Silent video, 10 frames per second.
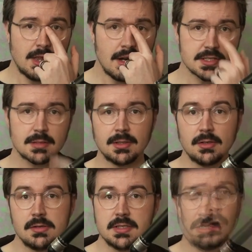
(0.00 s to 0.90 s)
largely
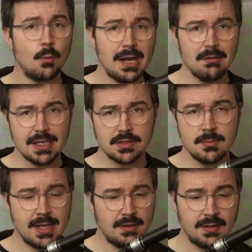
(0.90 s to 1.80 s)
because there are way, way
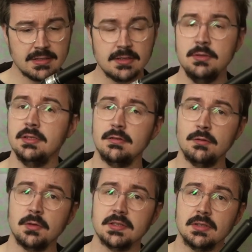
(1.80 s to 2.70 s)
too many things that you need to
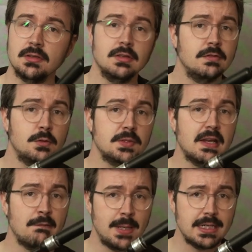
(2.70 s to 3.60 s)
focus on the full
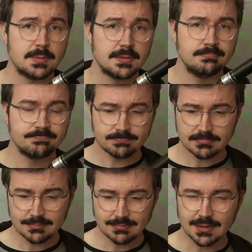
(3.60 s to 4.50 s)
set of pipes
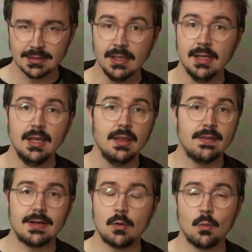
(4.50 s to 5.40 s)

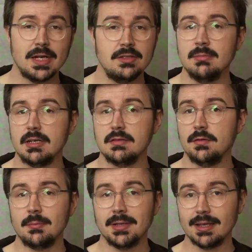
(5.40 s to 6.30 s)
that are way too much
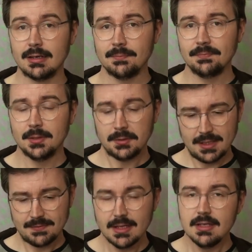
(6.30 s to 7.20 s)
for a beginner,
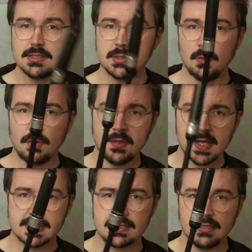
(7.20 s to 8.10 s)
okay? So
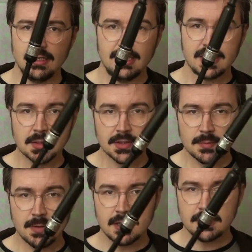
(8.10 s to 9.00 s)
this is
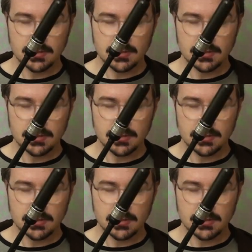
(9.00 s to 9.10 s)
going to be